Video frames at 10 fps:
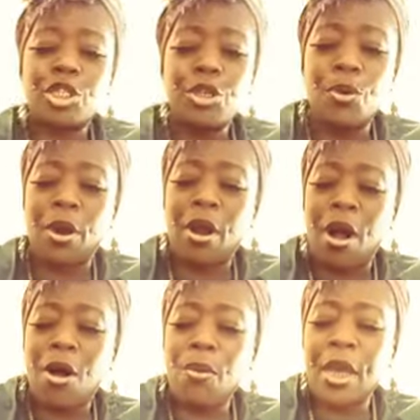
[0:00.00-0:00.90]
you are
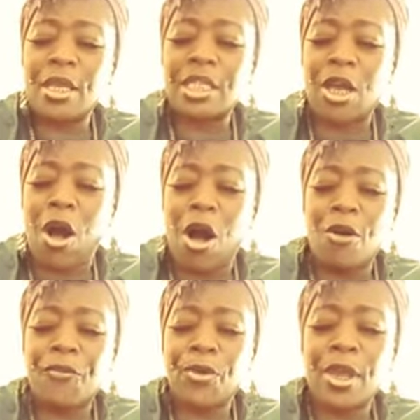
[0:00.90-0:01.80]
always
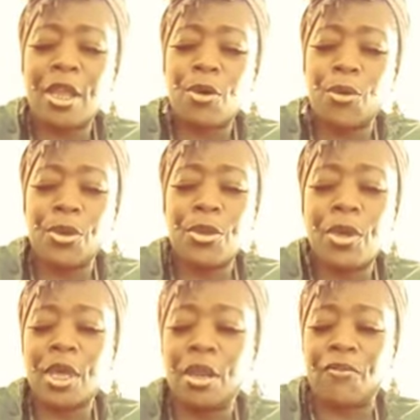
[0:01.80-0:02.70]
offering or you
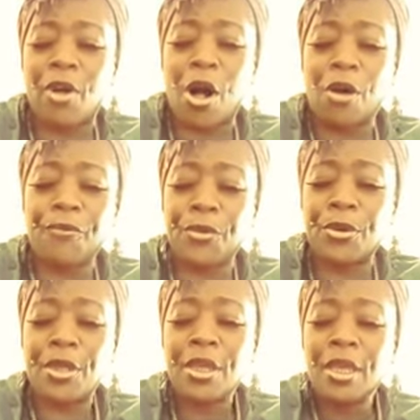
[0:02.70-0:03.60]
could have
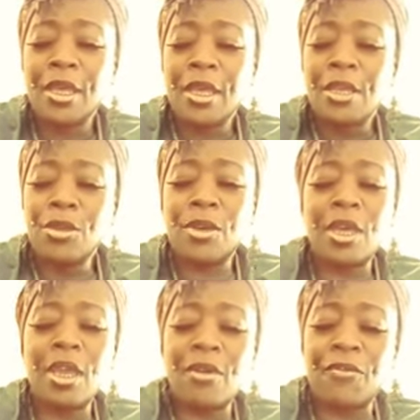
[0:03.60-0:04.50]
offered you
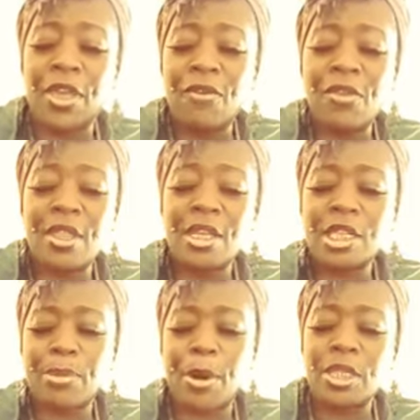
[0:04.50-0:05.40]
could have given
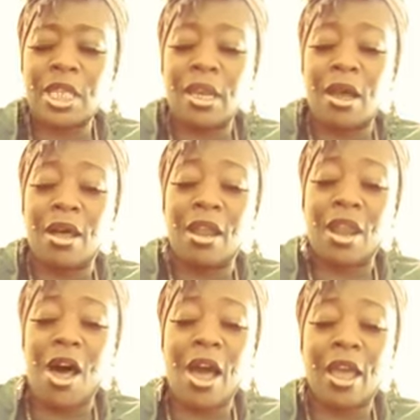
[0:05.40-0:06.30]
this person a
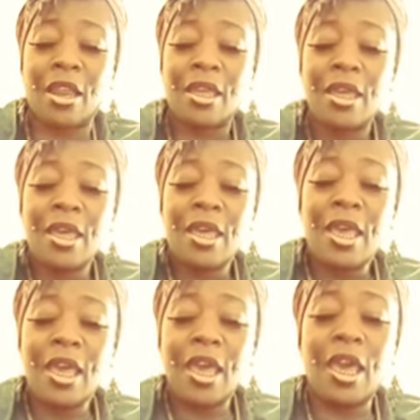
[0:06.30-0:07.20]
lot
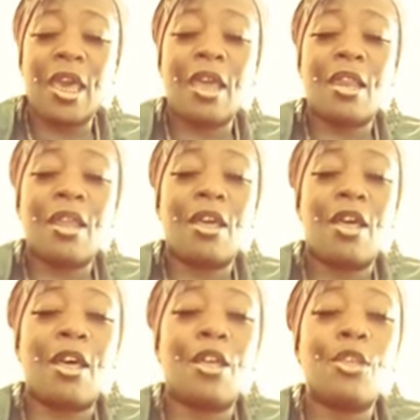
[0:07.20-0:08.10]
and
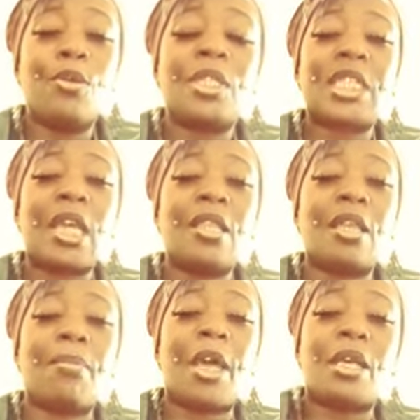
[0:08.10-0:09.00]
uh, you seen
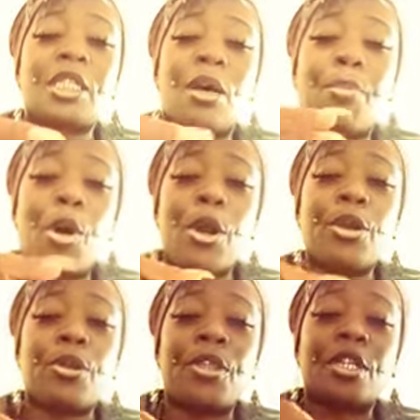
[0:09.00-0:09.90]
them as a
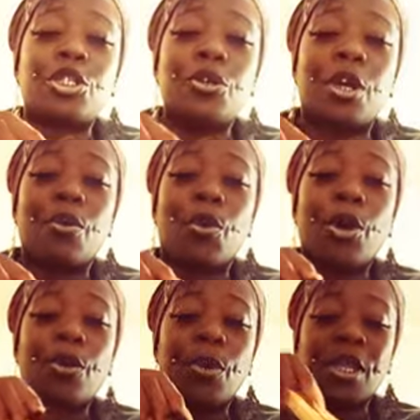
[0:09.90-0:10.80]
partner that you could
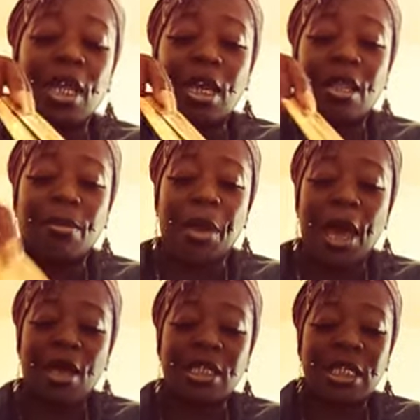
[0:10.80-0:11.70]
work with in the
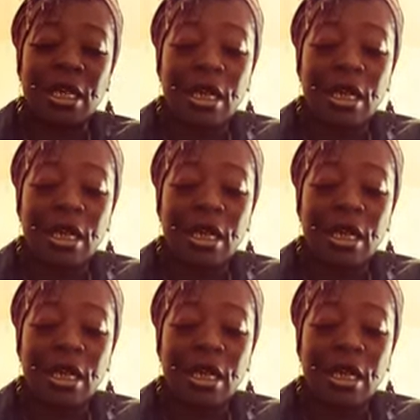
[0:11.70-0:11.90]
past